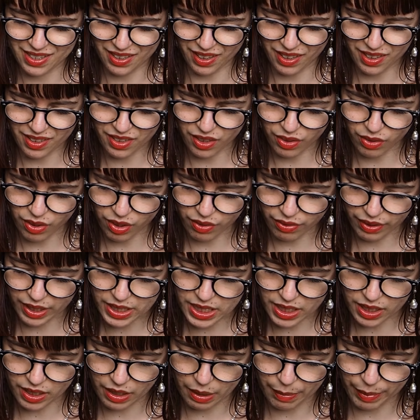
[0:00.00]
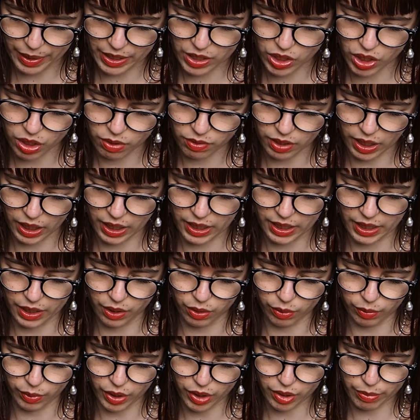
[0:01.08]
I don't know if I did it a bit too tightly or
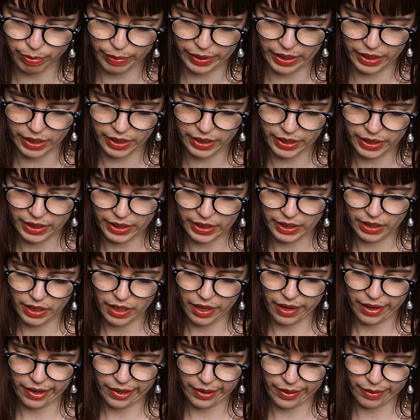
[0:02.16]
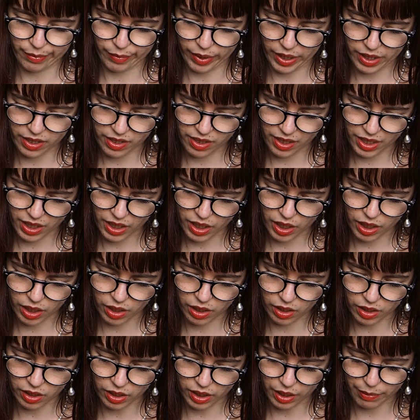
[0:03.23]
what, but I think it could
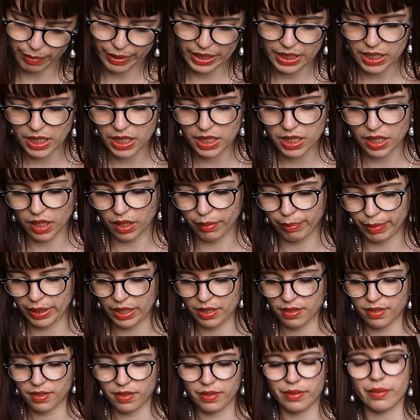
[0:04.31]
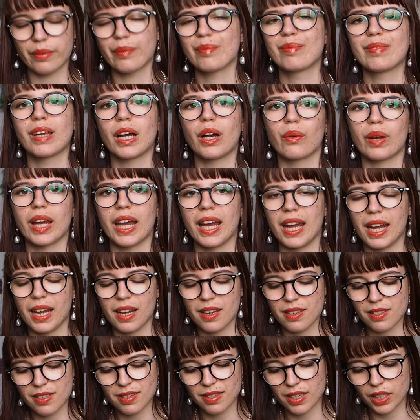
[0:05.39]
look a bit neater, but it's okay
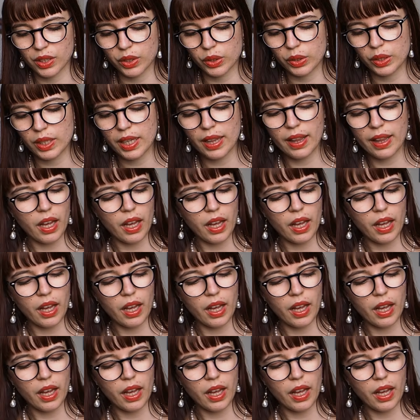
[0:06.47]
still.